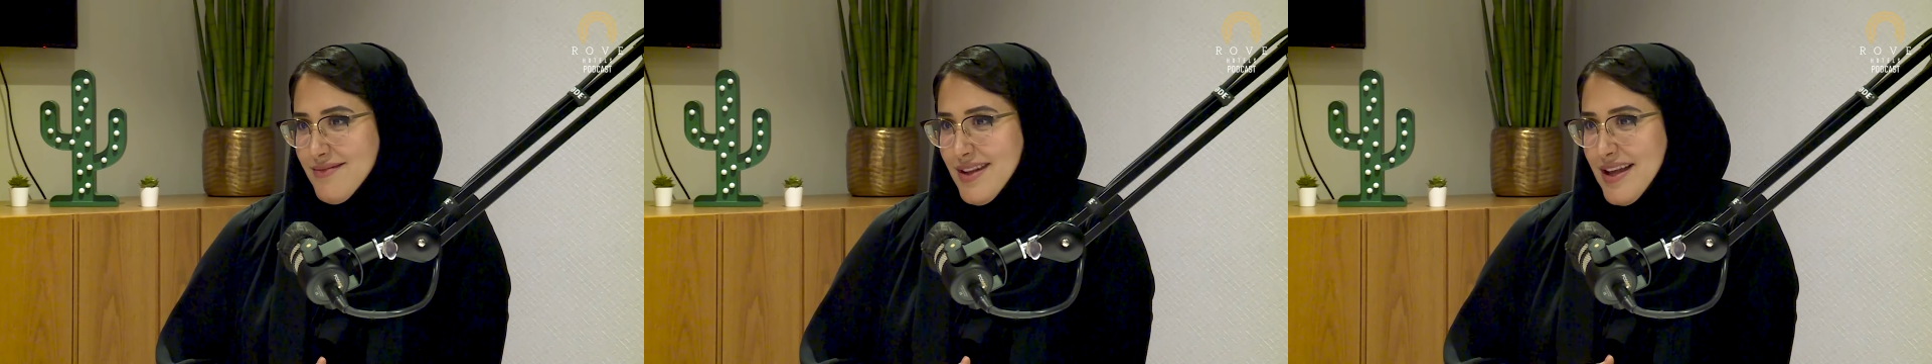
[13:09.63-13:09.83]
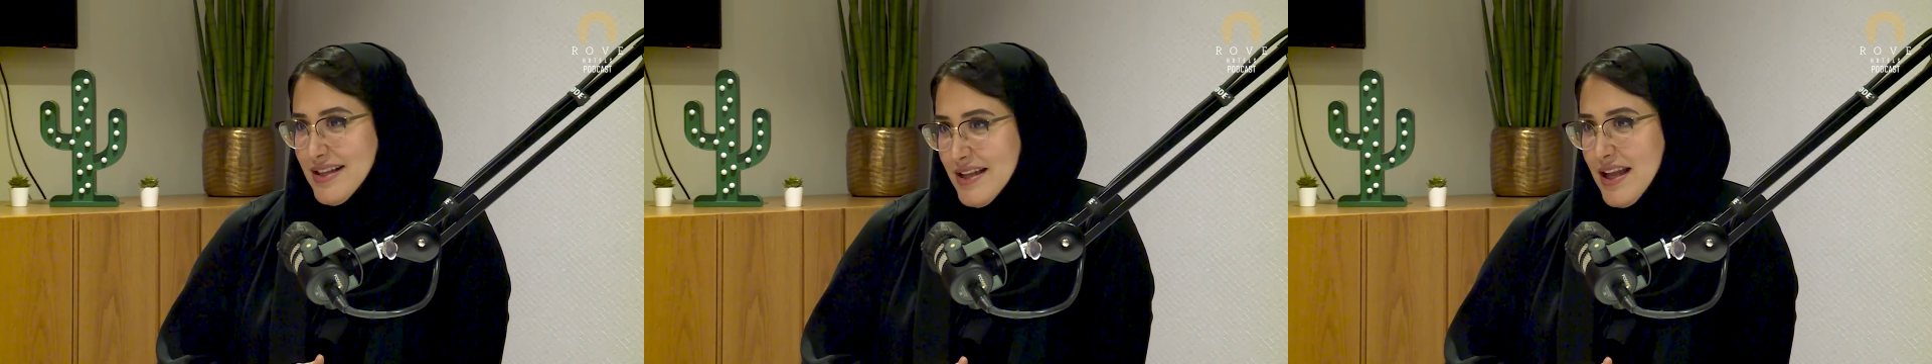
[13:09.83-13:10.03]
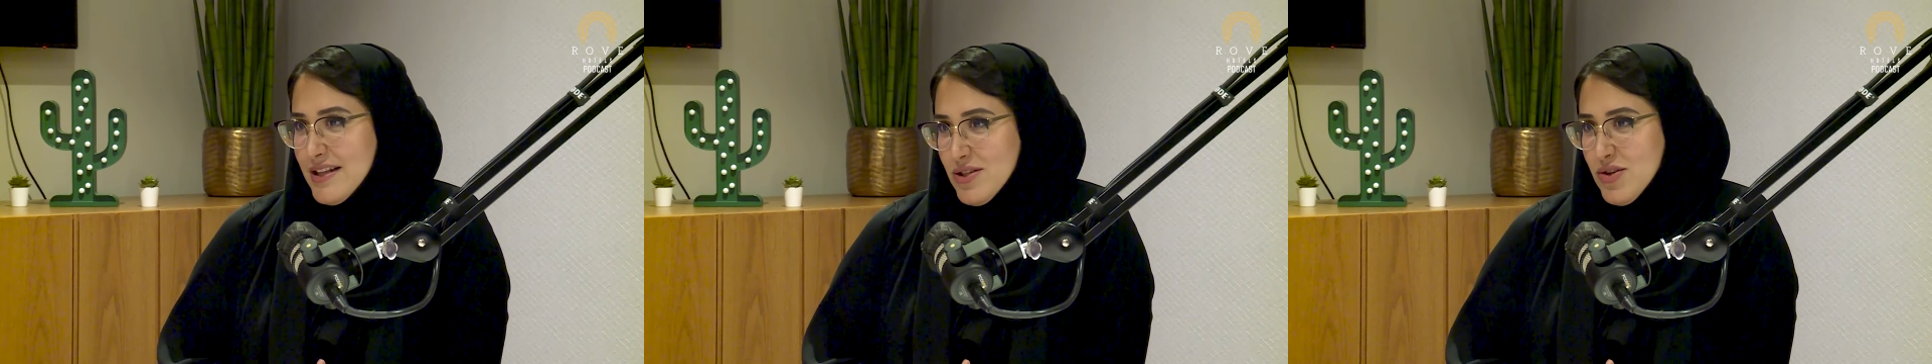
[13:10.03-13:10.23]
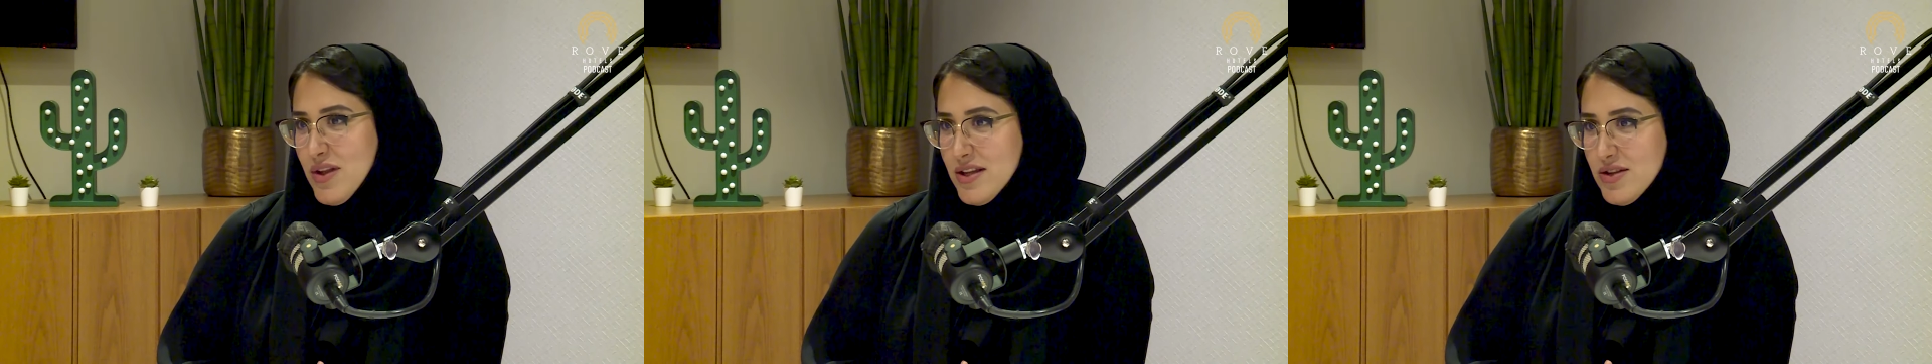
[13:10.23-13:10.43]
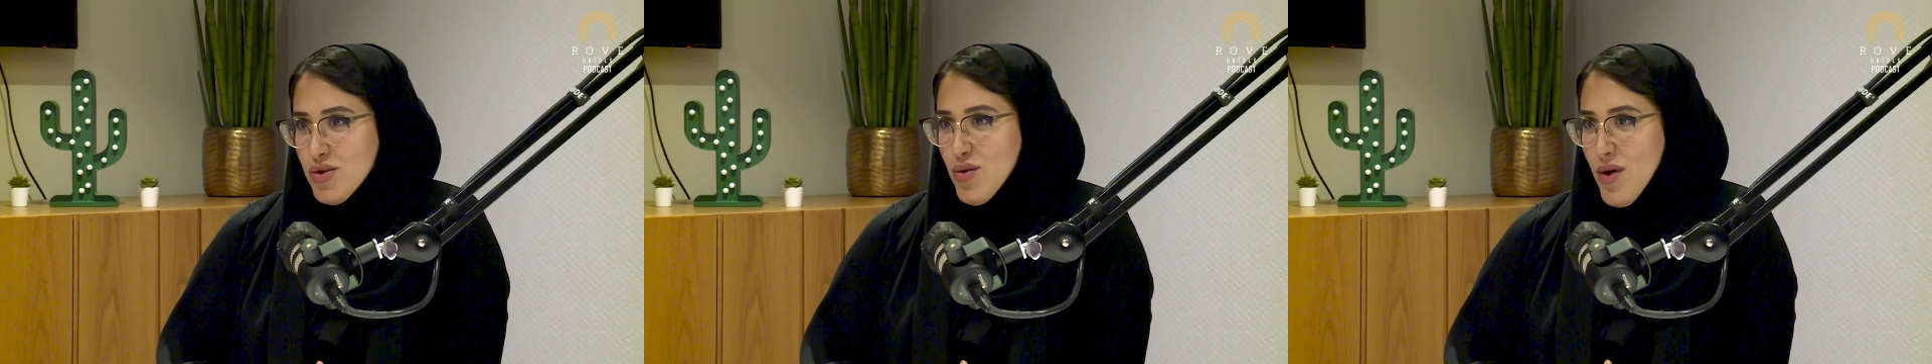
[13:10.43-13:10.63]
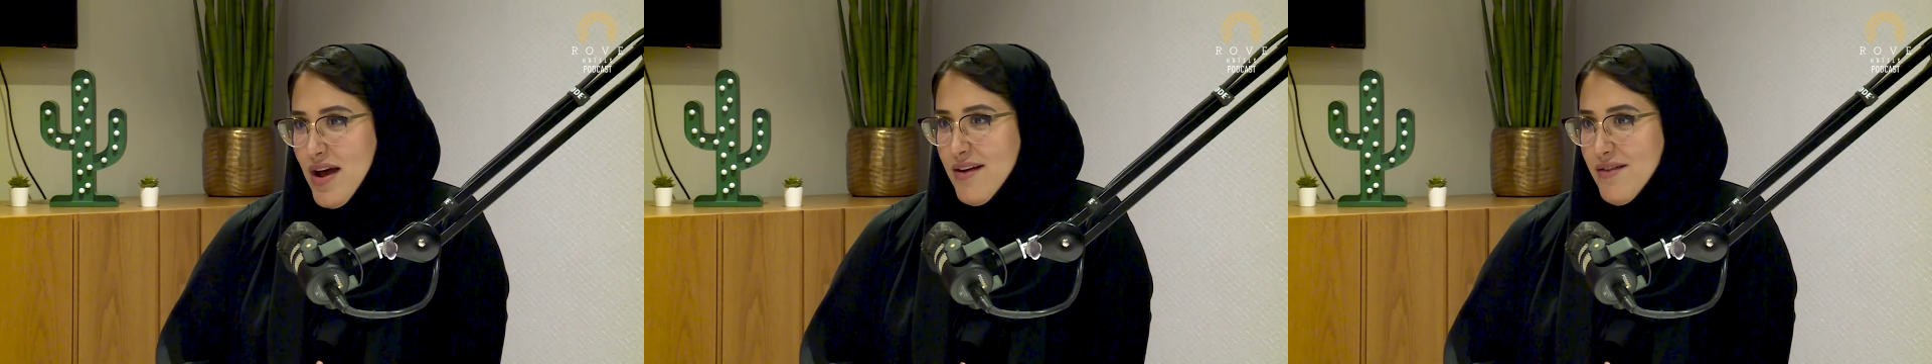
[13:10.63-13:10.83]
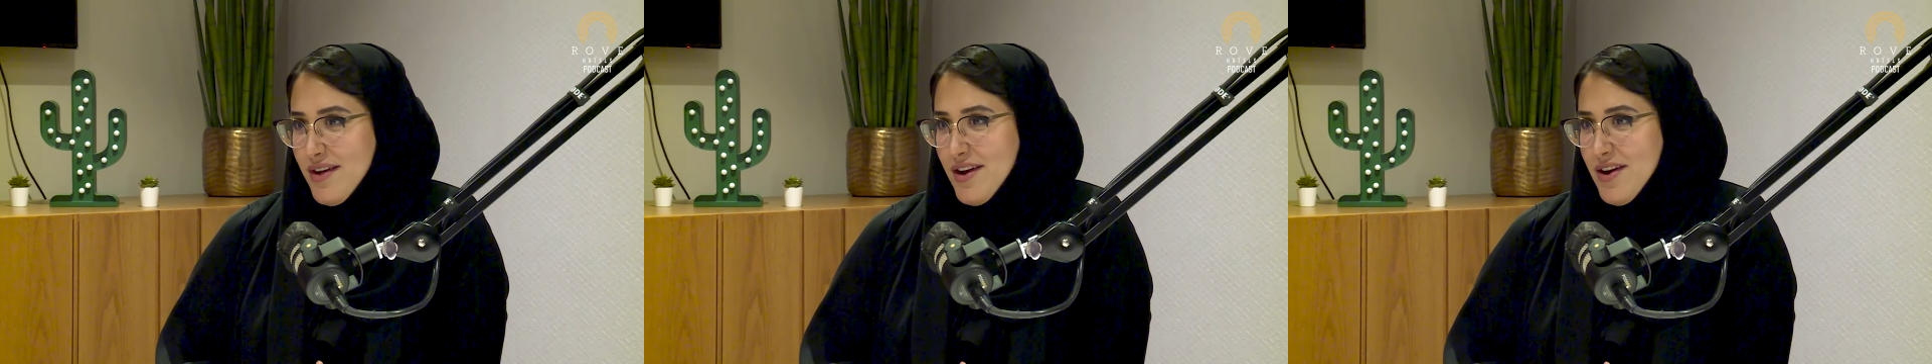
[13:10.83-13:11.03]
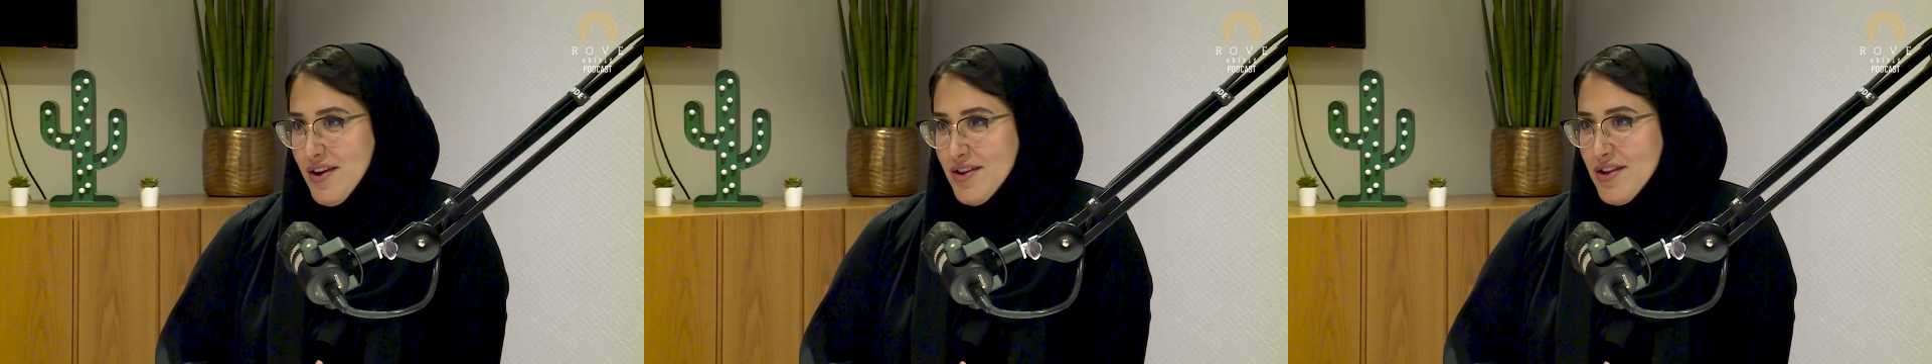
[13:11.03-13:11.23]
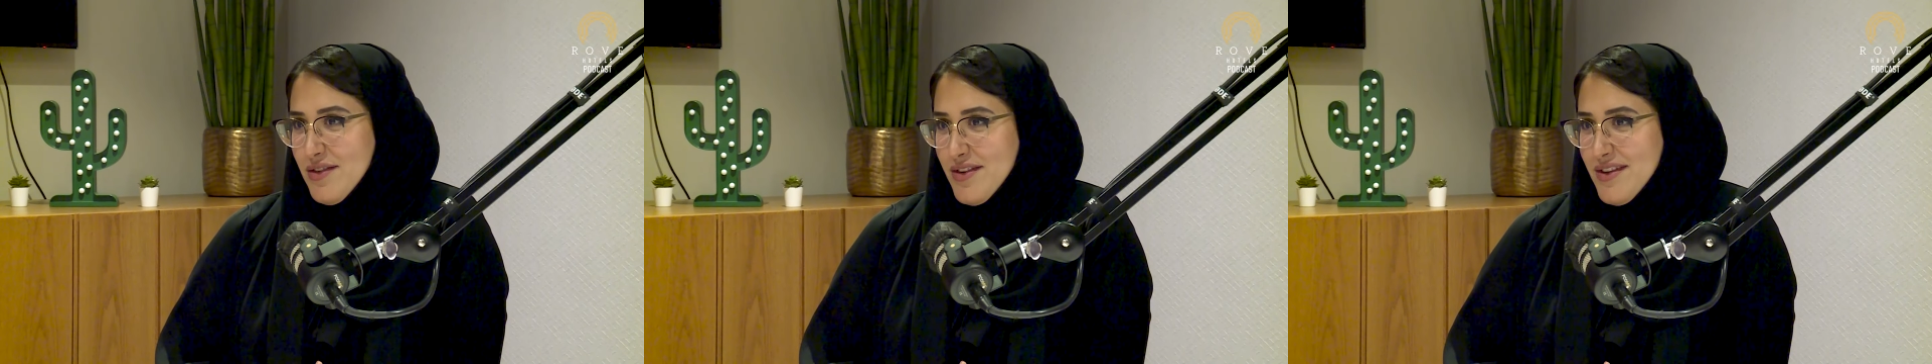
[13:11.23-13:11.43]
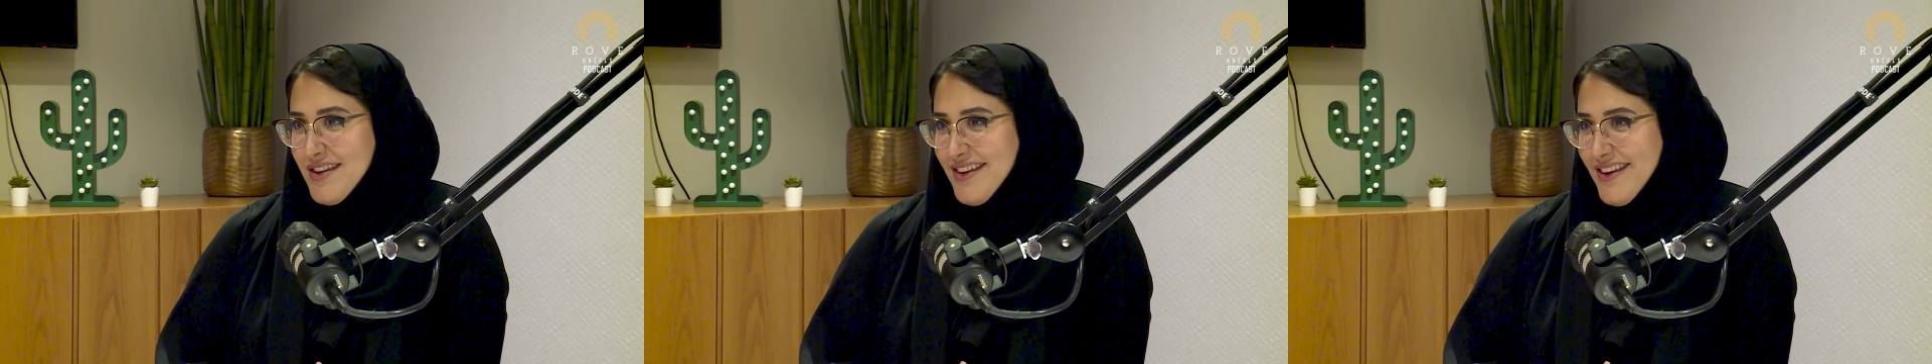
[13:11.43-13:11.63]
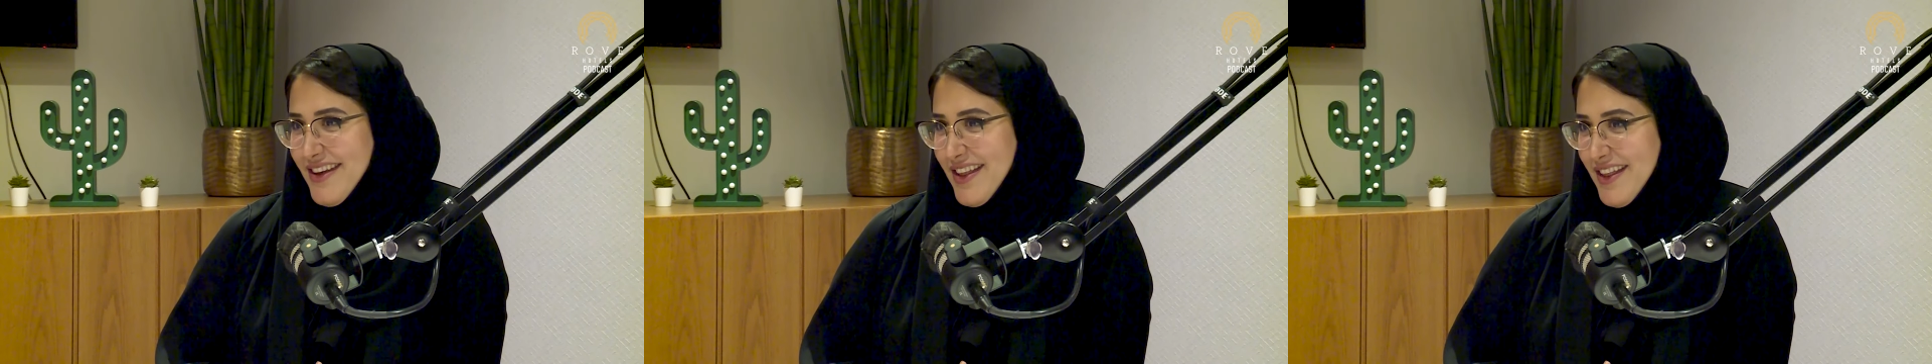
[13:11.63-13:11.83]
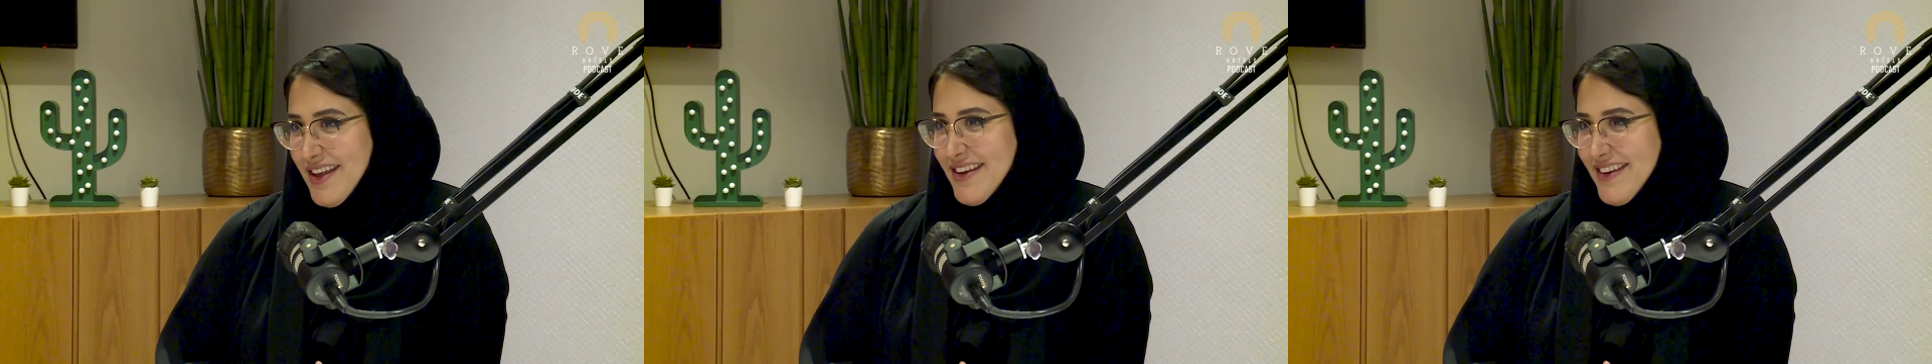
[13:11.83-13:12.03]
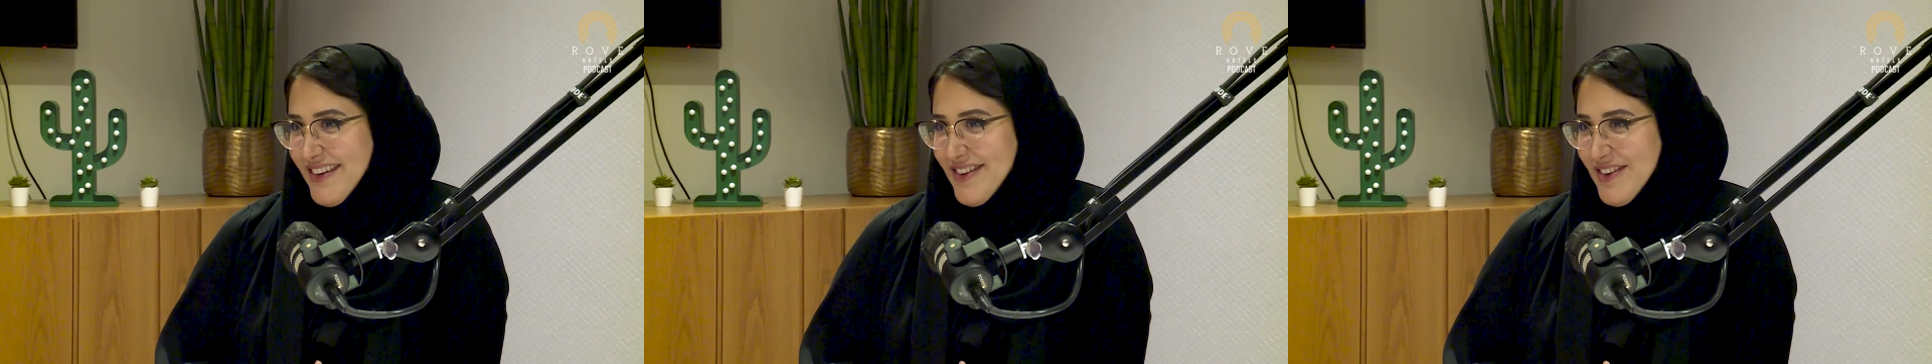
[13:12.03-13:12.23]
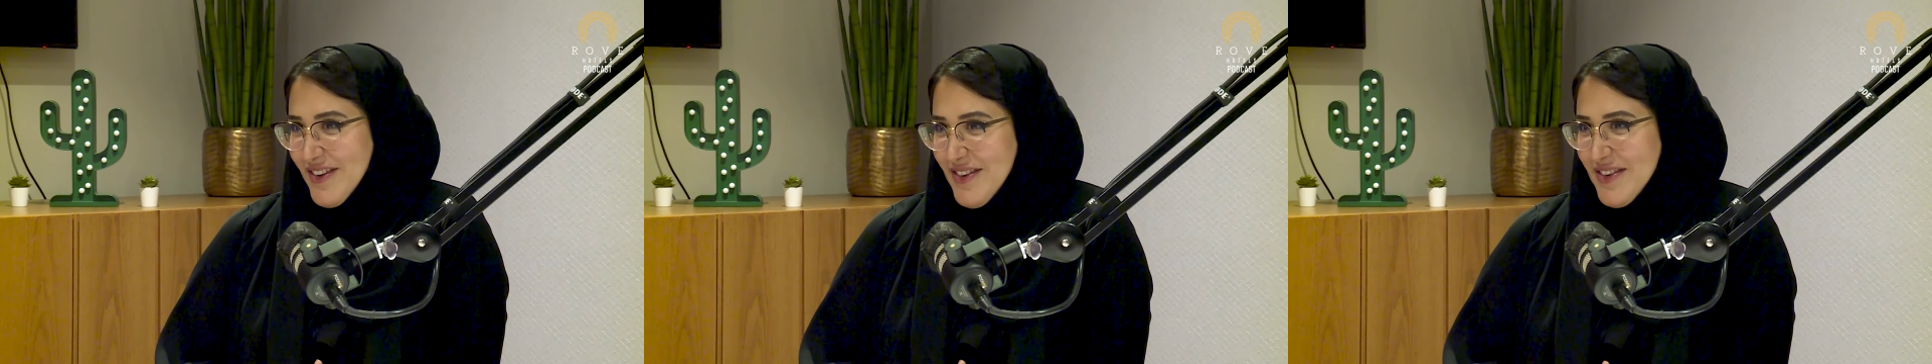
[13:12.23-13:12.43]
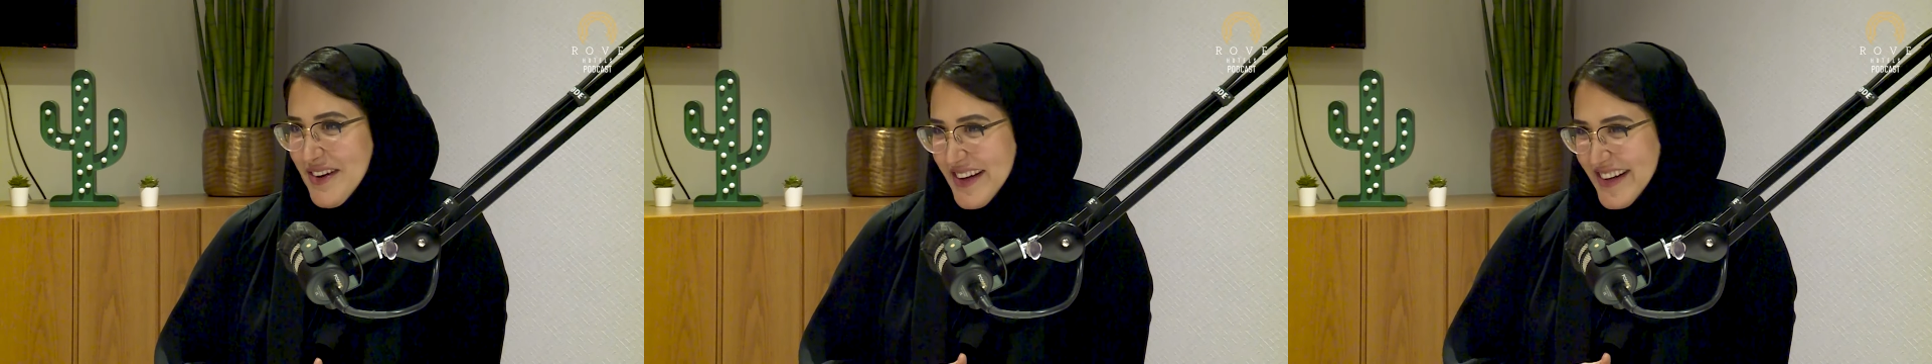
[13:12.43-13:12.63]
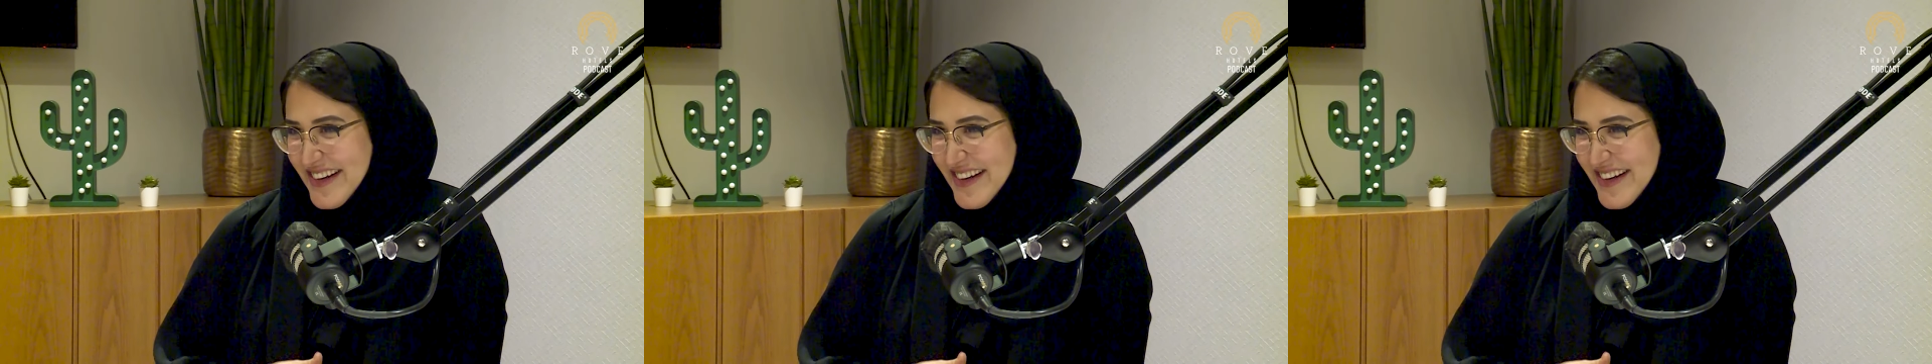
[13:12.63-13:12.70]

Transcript: It tells you that you have a creativity thing, you know?